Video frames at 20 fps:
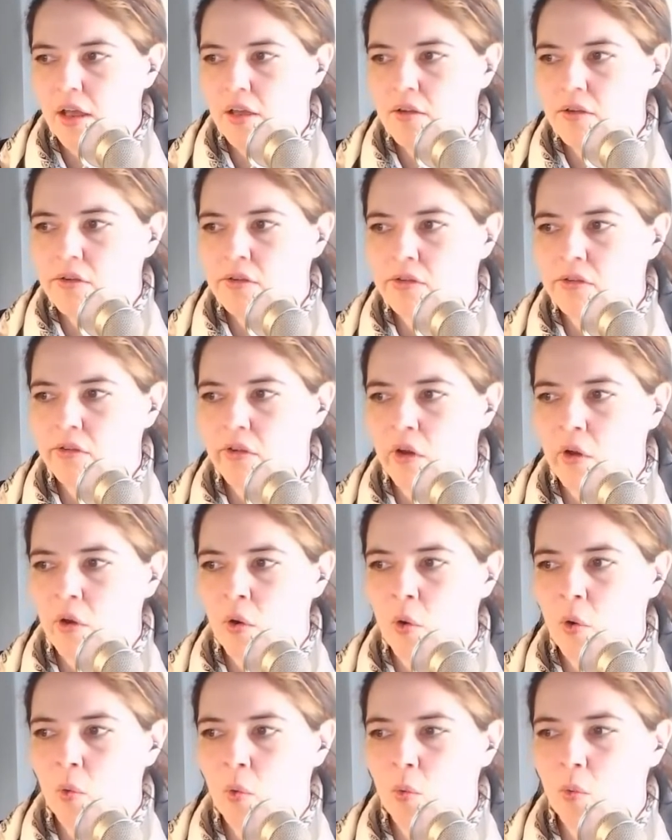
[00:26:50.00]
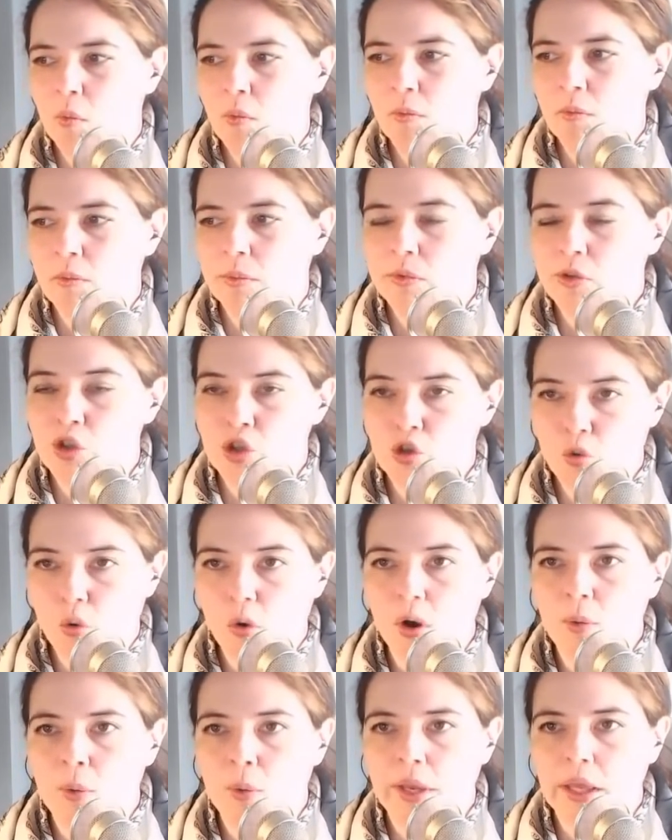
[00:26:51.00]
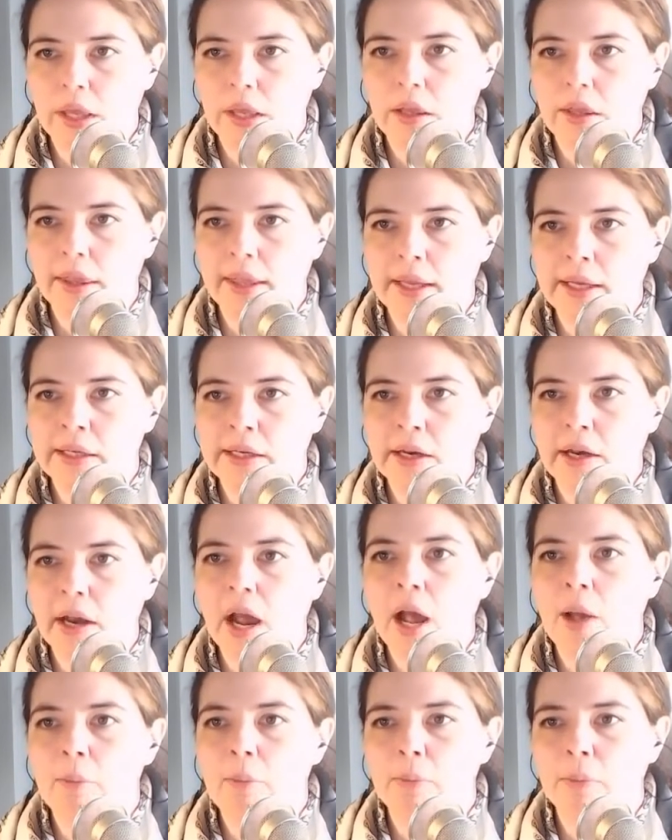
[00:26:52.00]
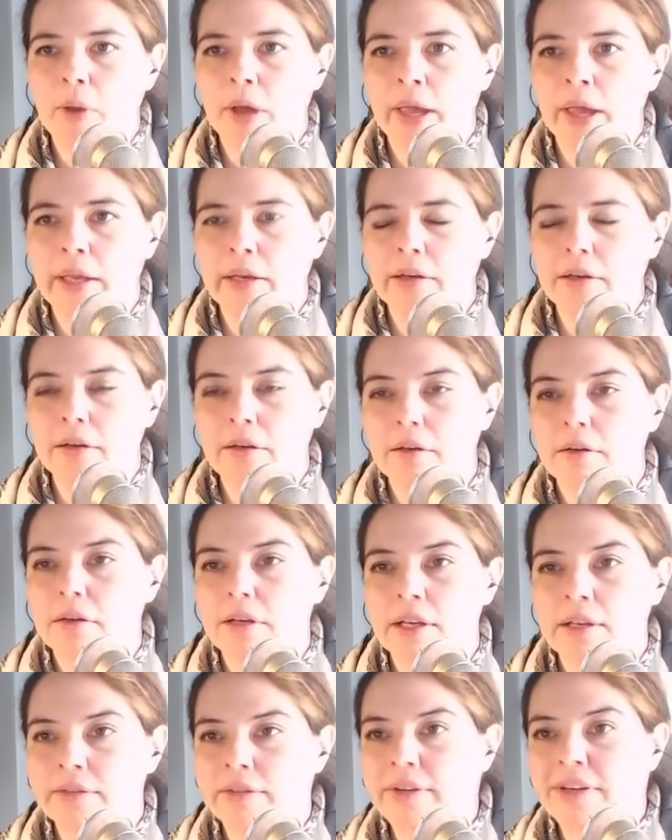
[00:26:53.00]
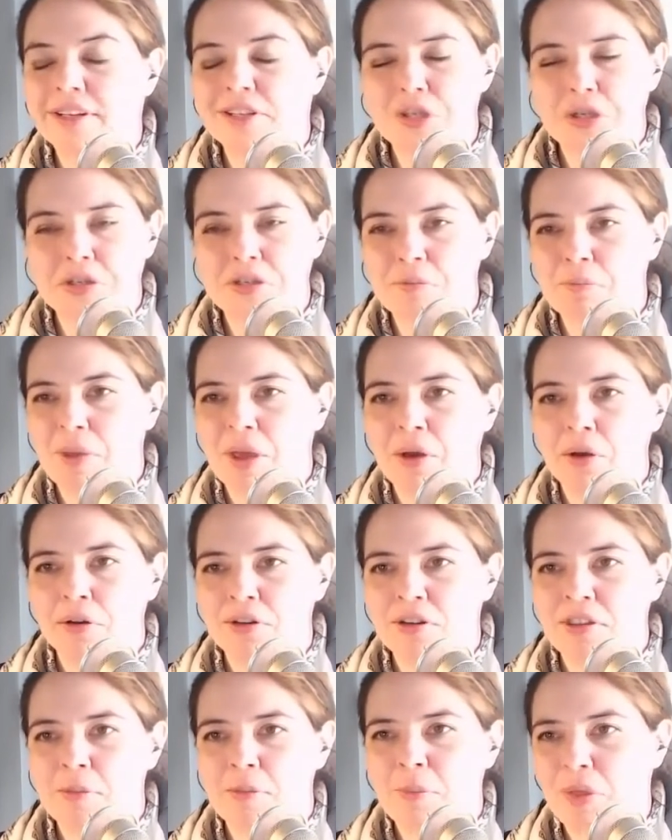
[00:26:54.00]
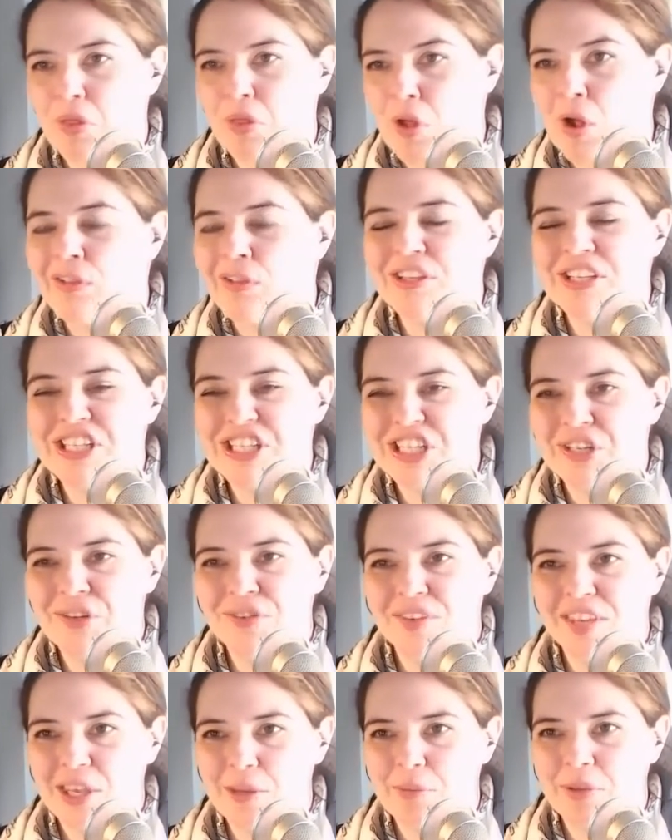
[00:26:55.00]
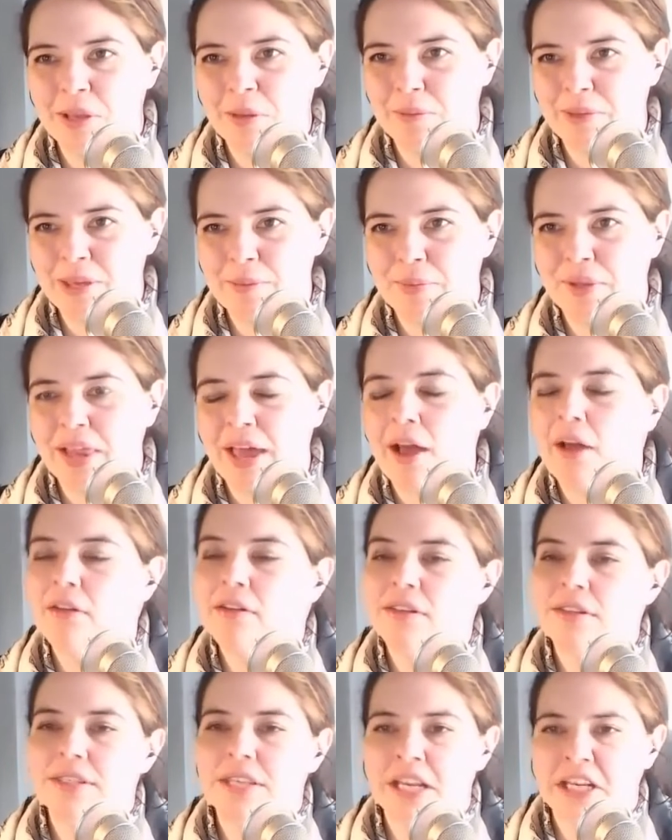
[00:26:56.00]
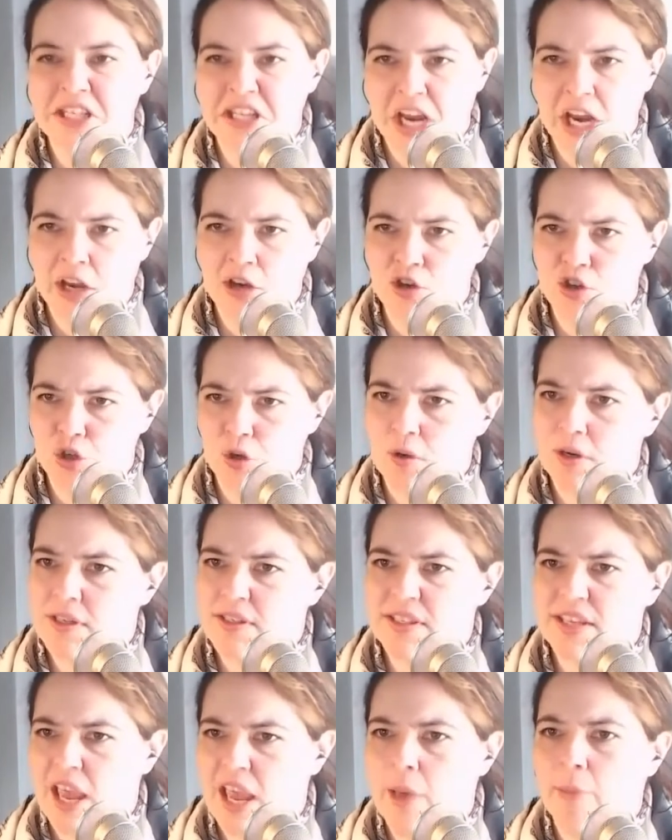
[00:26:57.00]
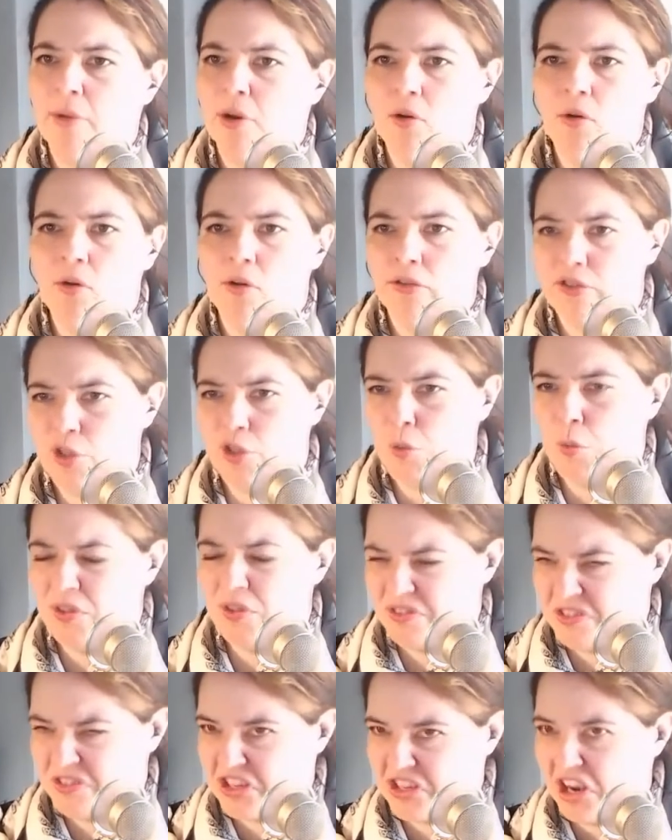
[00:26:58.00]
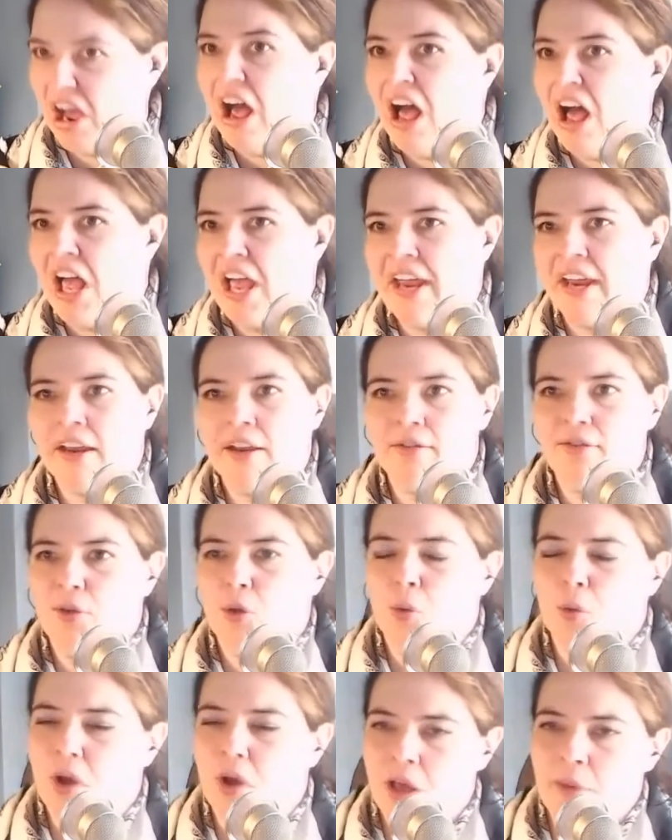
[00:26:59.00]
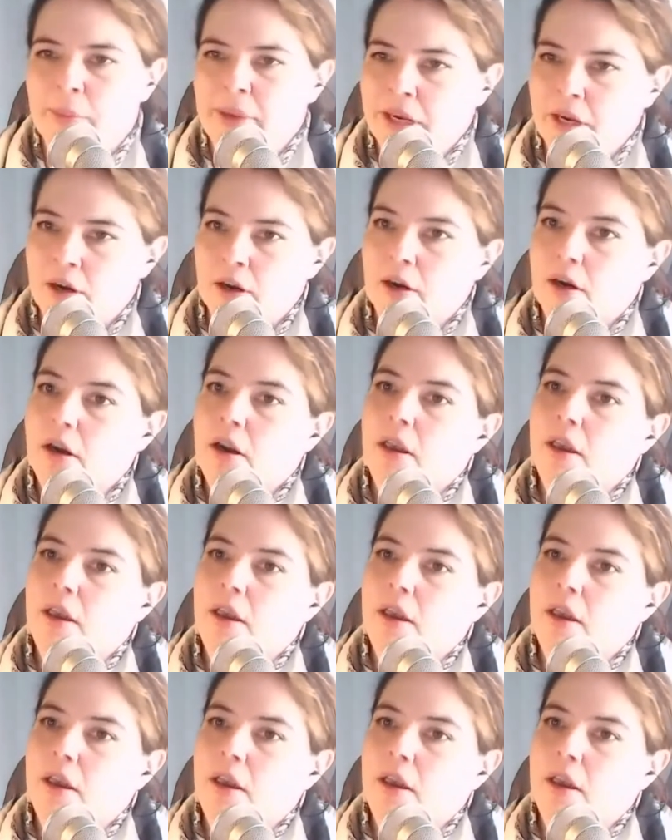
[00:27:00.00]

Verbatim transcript: So, sure, we could clean it up, but isn't it just better to the mythology of keeping people out to say, dangerous chemicals, you will die if you come here?